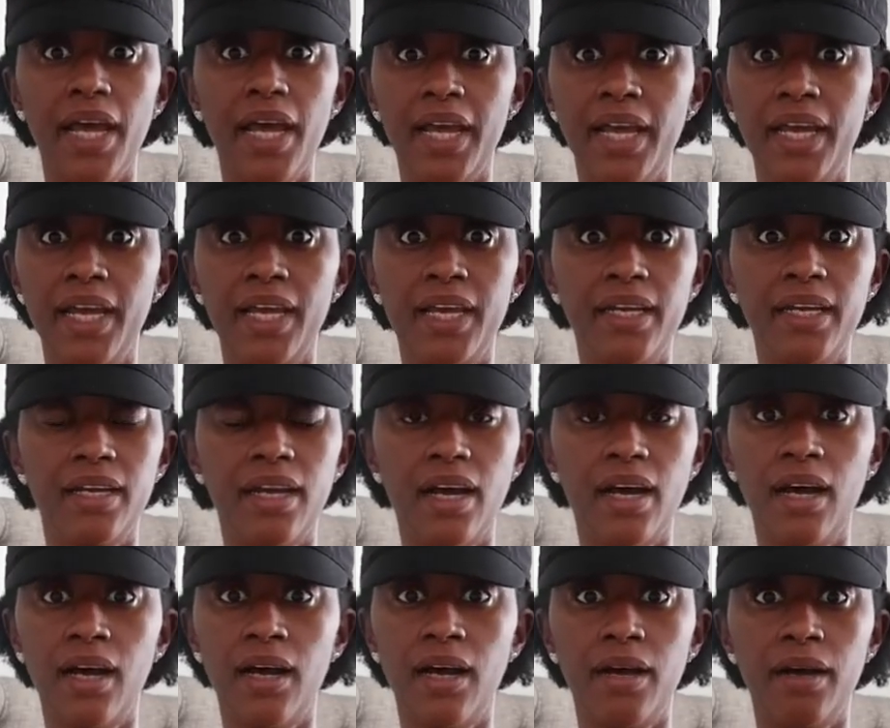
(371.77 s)
and
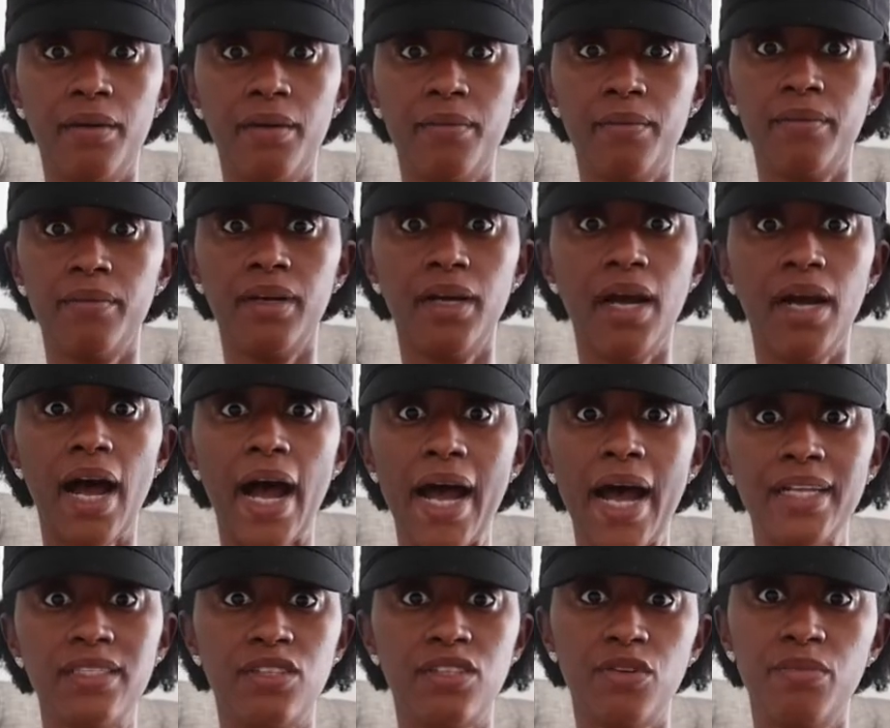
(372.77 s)
um
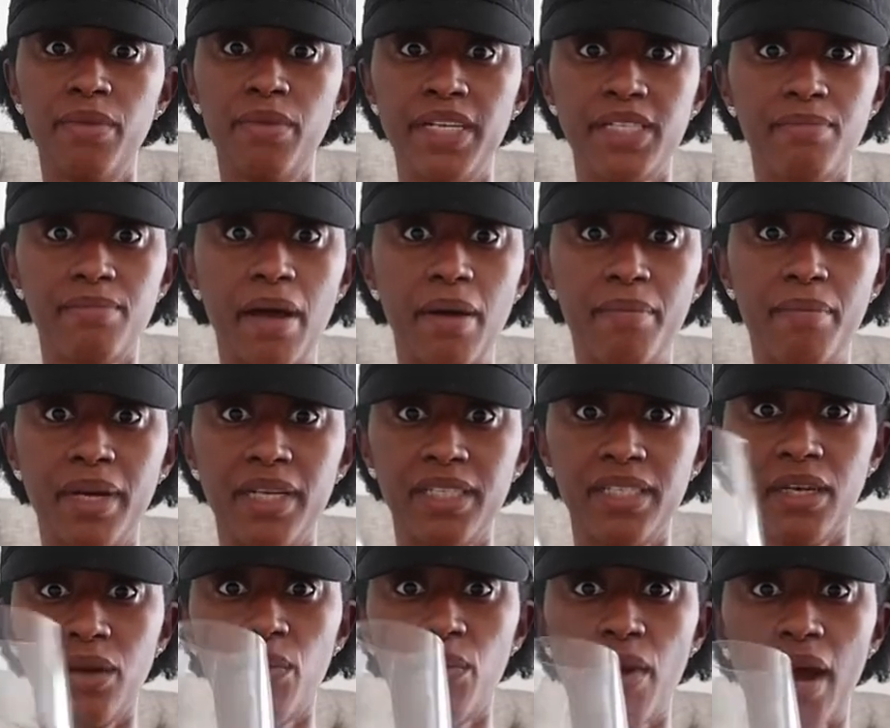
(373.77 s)
I do miss my
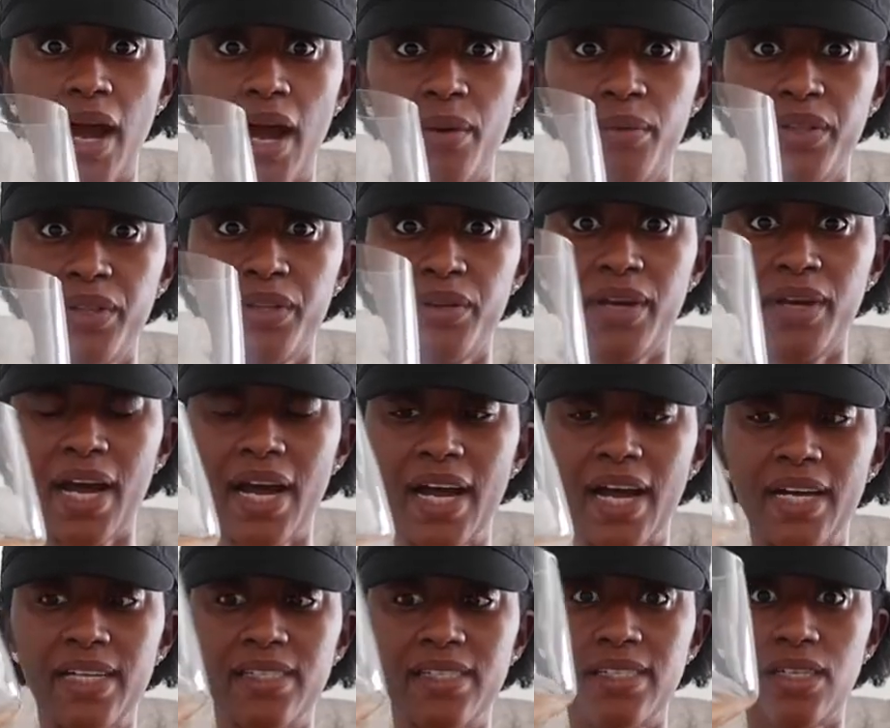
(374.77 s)
budget and wine with you
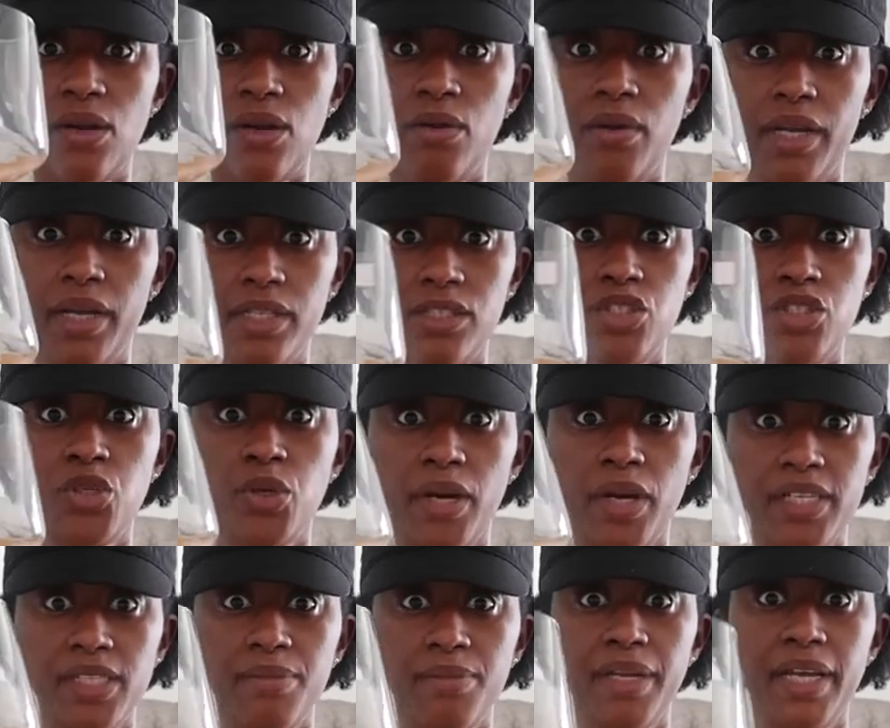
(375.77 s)
guys, so
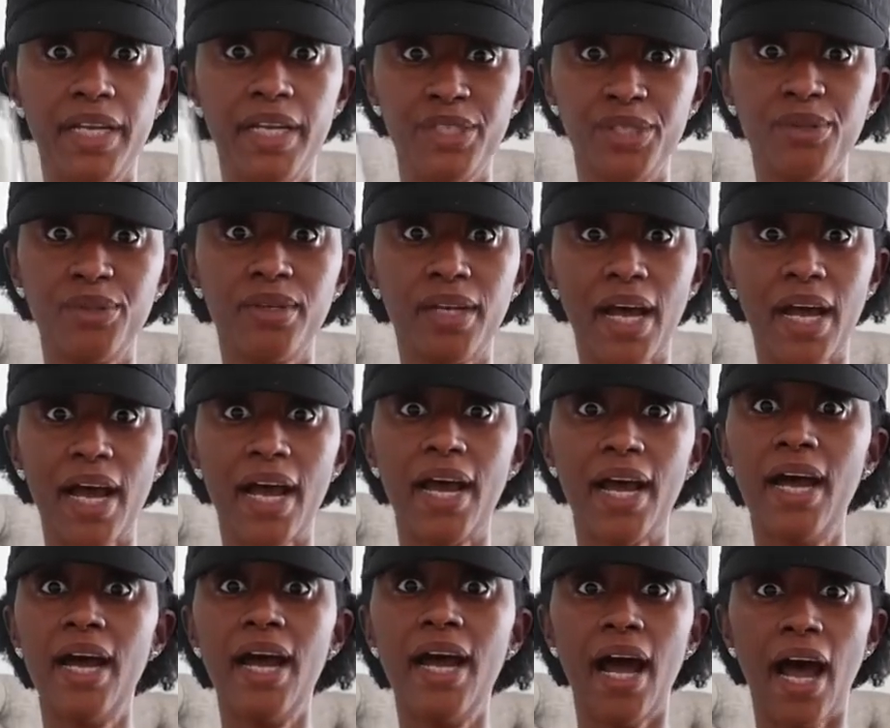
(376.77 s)
trust me, in
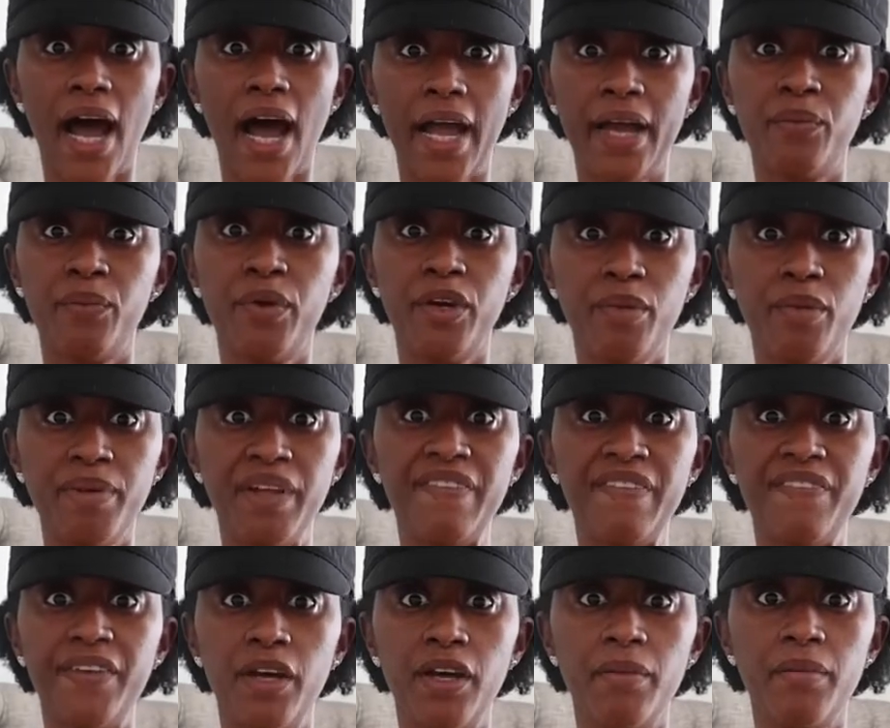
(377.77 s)
July, I will be
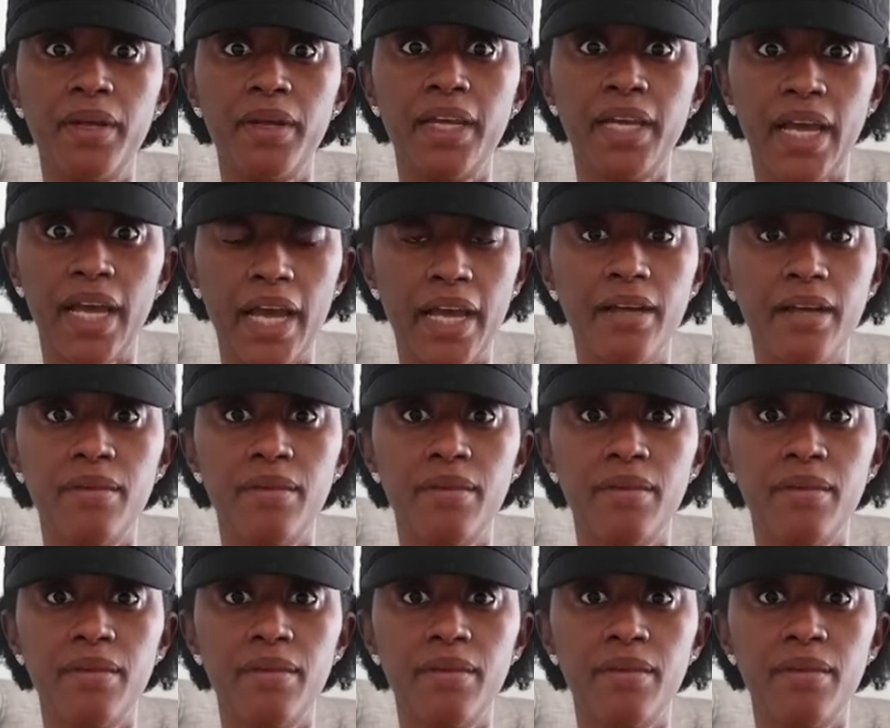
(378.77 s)
filming